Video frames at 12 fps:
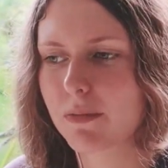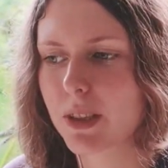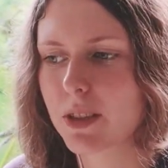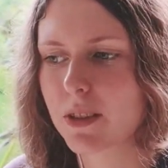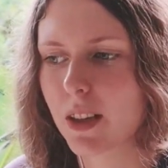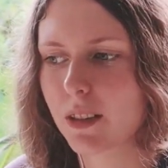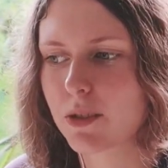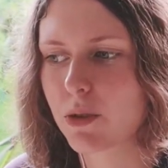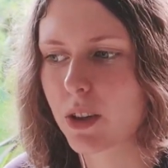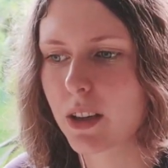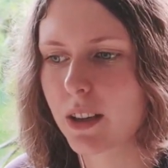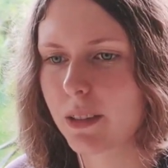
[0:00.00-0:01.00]
is not
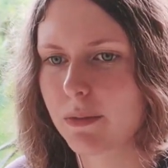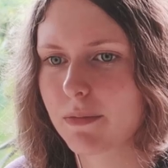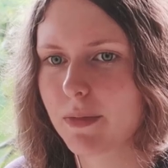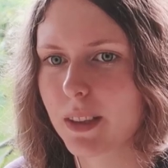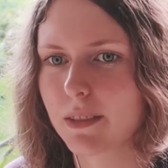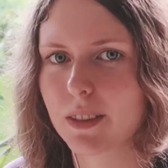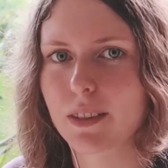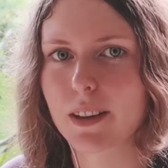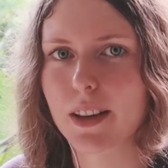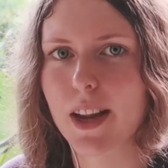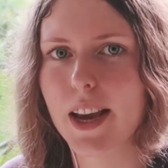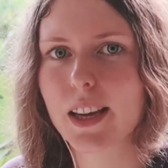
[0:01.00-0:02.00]
really even
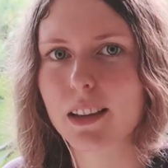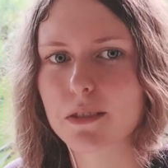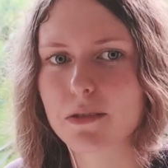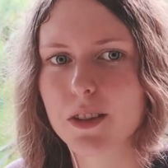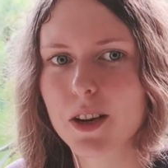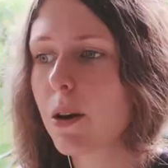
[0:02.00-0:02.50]
negative.